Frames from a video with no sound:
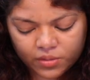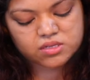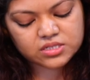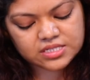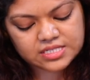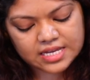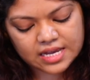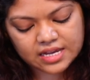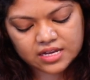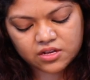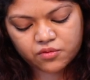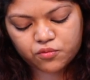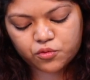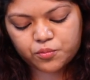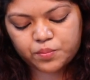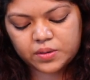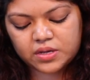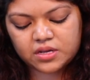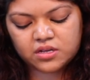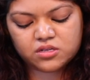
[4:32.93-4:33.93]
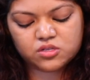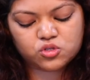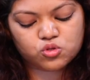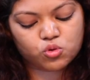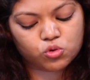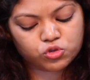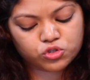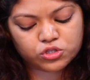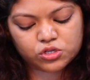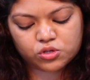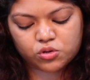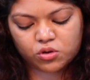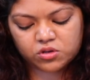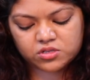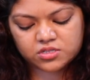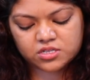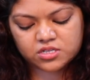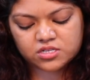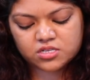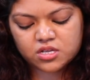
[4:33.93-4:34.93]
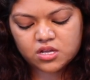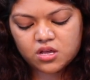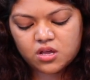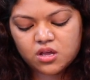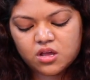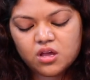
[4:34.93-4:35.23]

second would be social causes